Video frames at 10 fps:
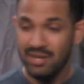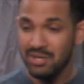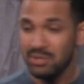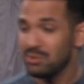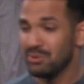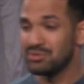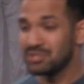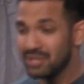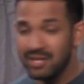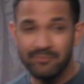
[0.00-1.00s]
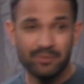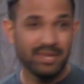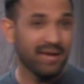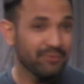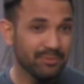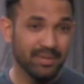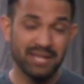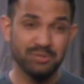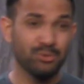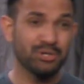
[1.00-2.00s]
You don't sleep with every
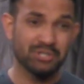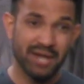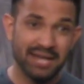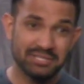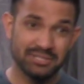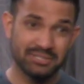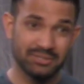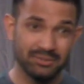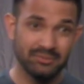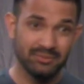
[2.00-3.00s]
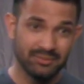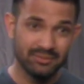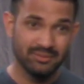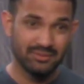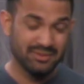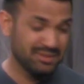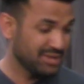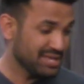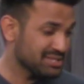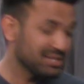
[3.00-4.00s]
man you're attracted to.
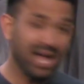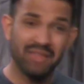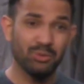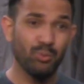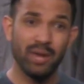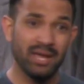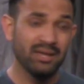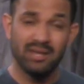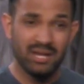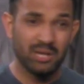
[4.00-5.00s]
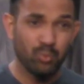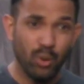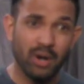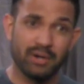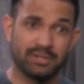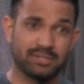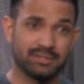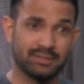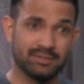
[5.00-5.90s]
That's not the way it works.